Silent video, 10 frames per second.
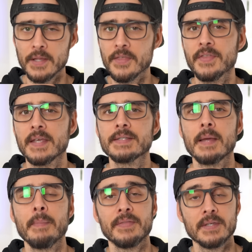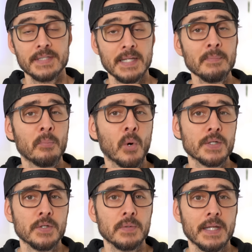of the things that made the Zima
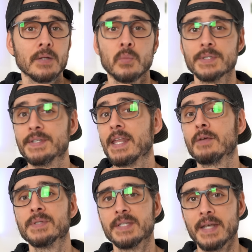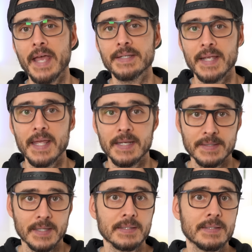board unique was that it was an
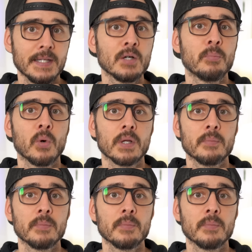x86 single board